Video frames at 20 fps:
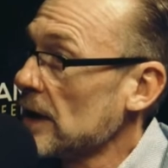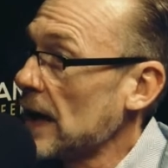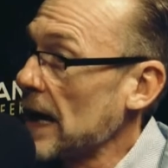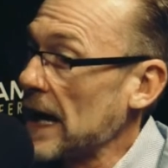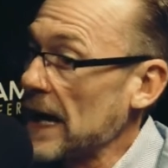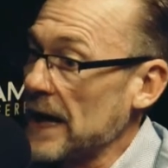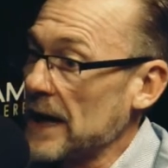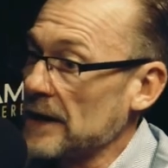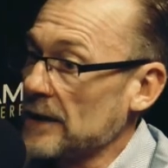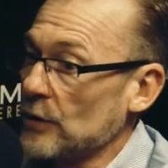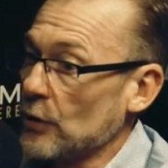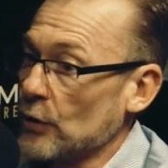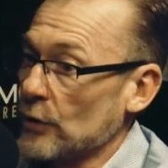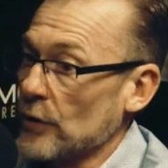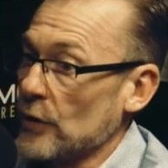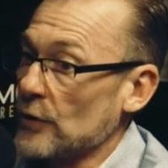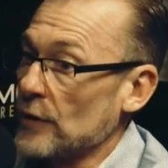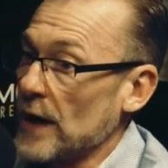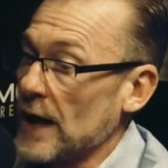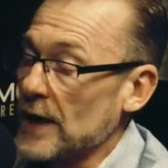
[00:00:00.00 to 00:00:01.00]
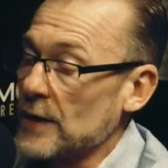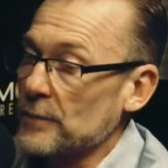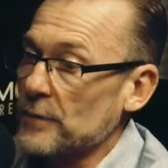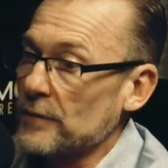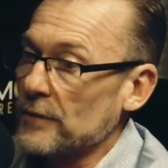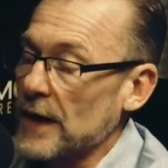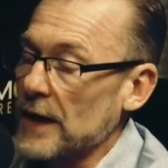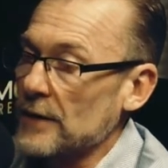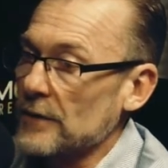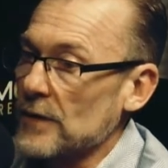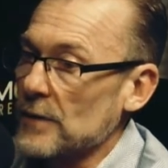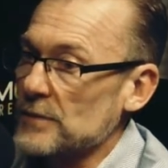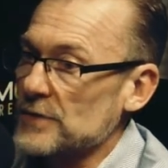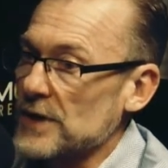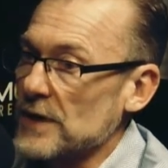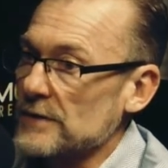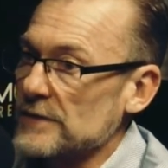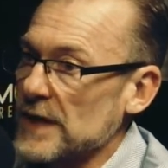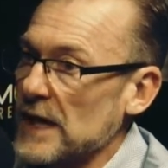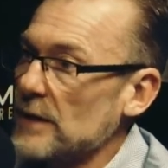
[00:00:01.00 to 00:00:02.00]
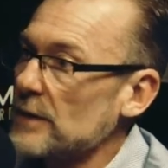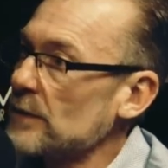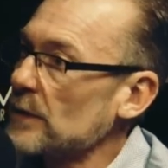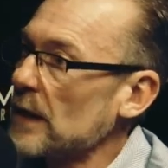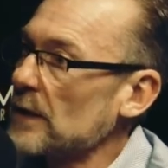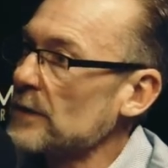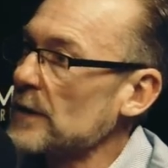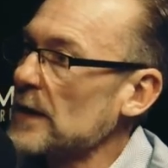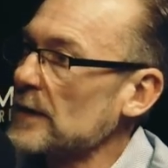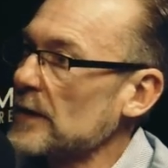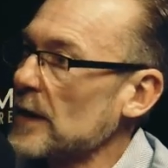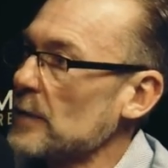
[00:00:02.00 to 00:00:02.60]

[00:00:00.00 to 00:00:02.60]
and or they're not a provider themselves they they think